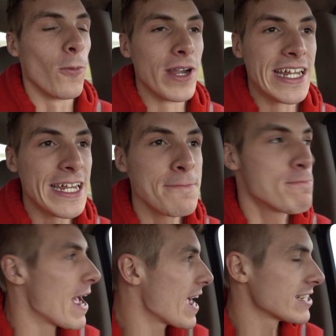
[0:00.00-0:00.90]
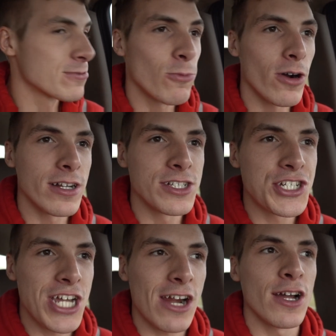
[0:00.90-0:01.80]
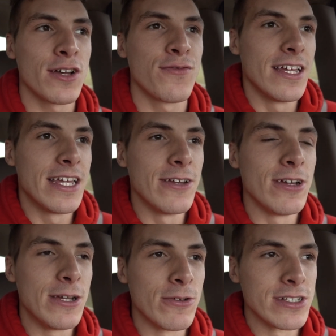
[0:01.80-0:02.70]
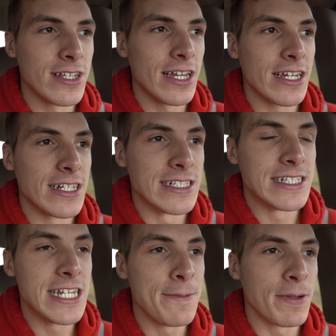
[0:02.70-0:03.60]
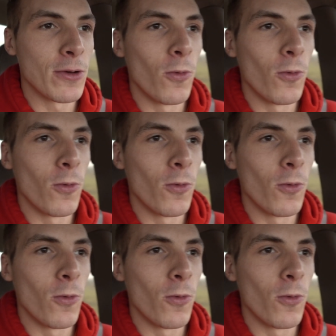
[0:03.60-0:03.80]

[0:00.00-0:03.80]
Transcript: We did pass one sheriff. He was like deep in the